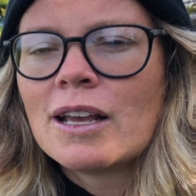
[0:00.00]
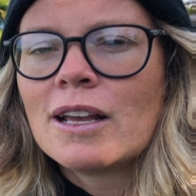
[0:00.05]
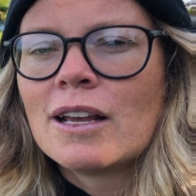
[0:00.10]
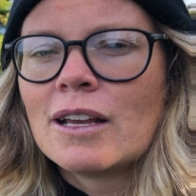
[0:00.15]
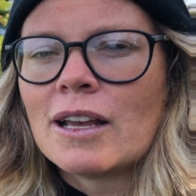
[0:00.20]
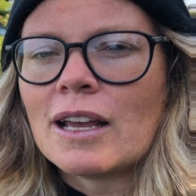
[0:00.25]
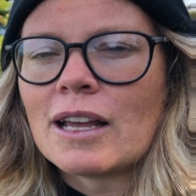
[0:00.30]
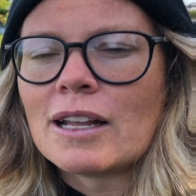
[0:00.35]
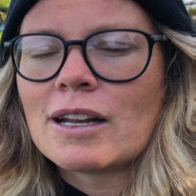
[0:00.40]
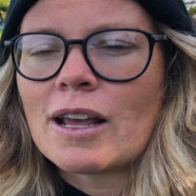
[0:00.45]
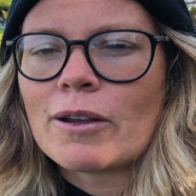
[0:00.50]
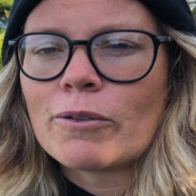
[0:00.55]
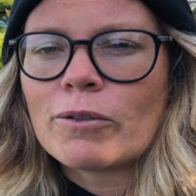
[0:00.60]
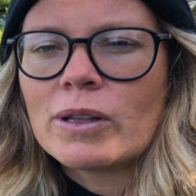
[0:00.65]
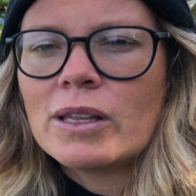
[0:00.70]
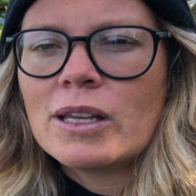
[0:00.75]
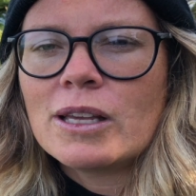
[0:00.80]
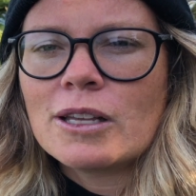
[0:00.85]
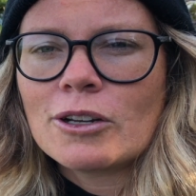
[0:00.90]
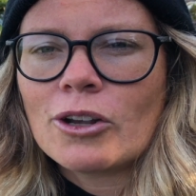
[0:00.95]
And I
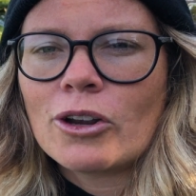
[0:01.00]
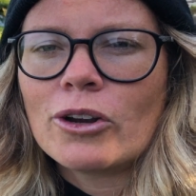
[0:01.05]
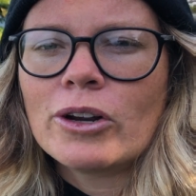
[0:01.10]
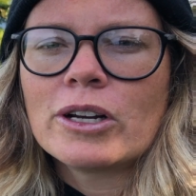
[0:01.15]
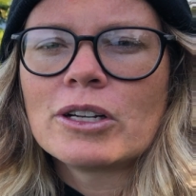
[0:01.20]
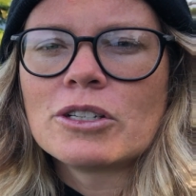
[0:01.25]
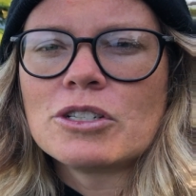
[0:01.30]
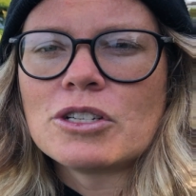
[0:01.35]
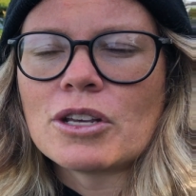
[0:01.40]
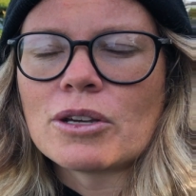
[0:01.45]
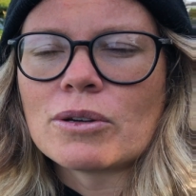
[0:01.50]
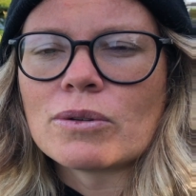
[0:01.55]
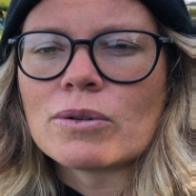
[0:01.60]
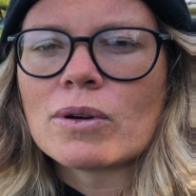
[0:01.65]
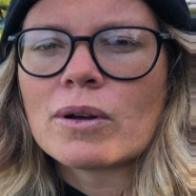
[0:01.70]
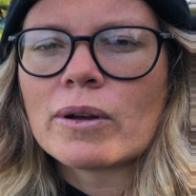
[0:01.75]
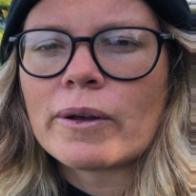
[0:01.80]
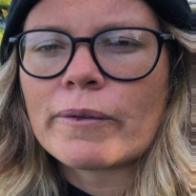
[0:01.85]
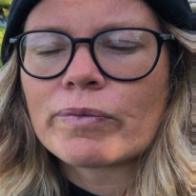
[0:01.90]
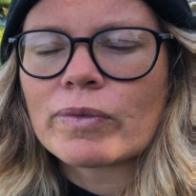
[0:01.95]
really encourage
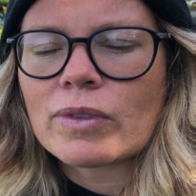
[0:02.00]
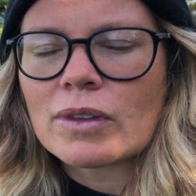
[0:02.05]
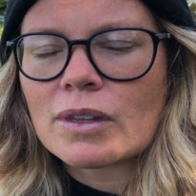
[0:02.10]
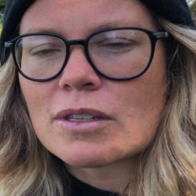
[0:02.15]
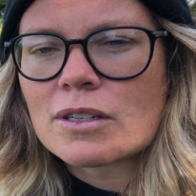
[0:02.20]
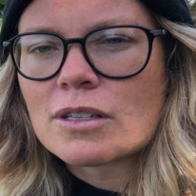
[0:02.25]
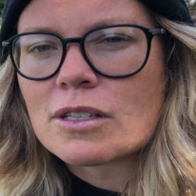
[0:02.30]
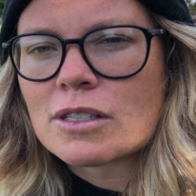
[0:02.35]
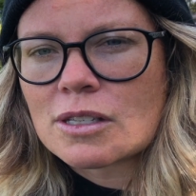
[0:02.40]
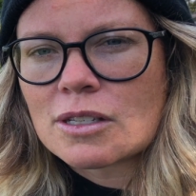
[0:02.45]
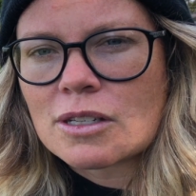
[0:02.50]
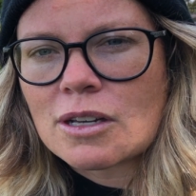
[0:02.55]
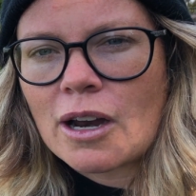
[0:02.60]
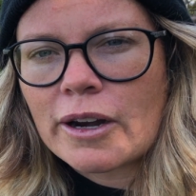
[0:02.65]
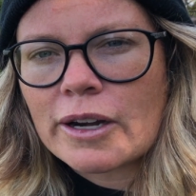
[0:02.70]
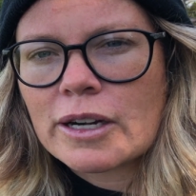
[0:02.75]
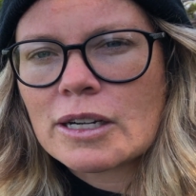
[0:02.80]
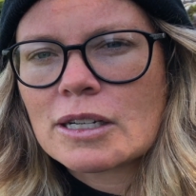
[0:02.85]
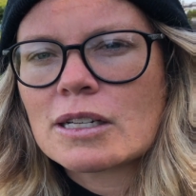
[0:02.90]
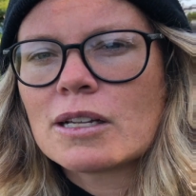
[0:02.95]
you to
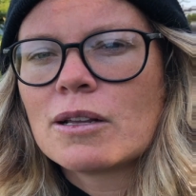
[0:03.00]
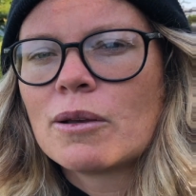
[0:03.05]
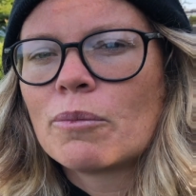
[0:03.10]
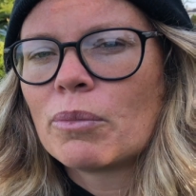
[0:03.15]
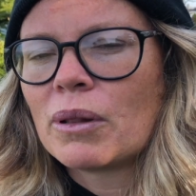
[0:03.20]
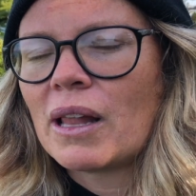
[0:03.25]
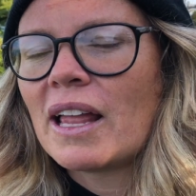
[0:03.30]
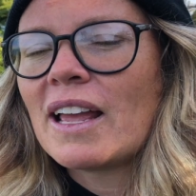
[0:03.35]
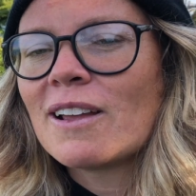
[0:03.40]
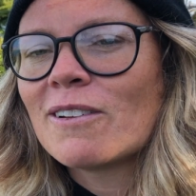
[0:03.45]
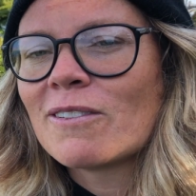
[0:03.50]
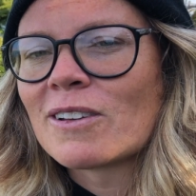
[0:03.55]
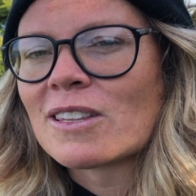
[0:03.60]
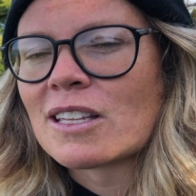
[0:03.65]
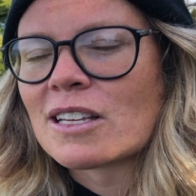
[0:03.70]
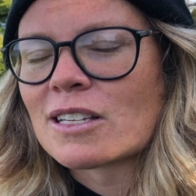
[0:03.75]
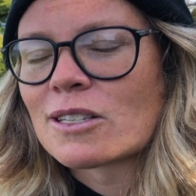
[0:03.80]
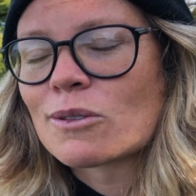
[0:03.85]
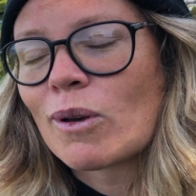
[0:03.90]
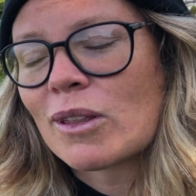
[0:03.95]
start playing with
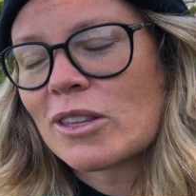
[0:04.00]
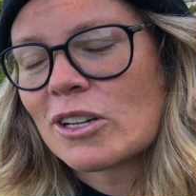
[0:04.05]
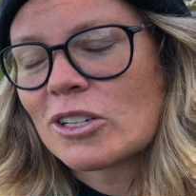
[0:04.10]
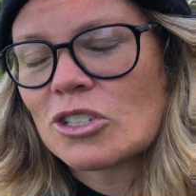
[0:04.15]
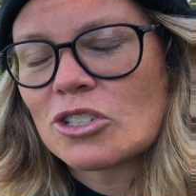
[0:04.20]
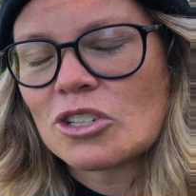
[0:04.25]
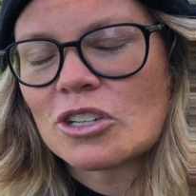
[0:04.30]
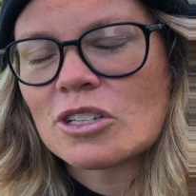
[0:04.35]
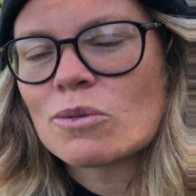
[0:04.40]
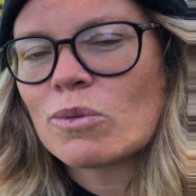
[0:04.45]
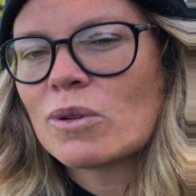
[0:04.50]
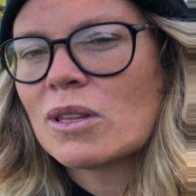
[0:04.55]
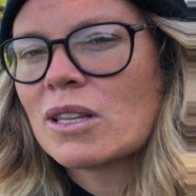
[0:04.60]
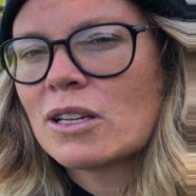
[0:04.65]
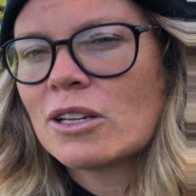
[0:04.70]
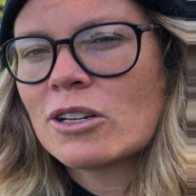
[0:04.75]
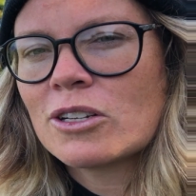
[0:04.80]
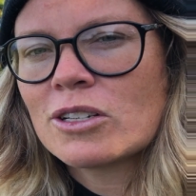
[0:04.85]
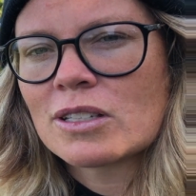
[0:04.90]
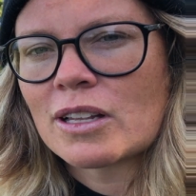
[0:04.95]
this, whether it's just
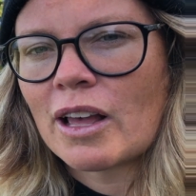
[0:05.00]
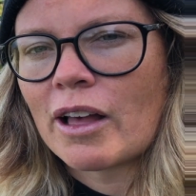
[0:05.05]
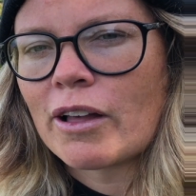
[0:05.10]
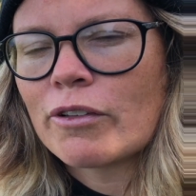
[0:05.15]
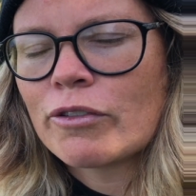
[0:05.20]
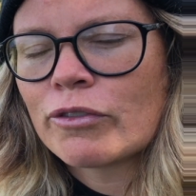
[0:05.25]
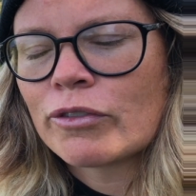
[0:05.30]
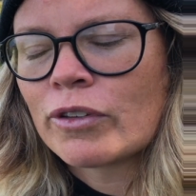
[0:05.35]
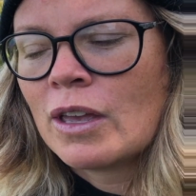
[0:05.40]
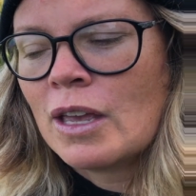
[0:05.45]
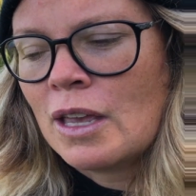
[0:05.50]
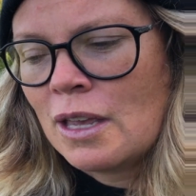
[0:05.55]
within yourself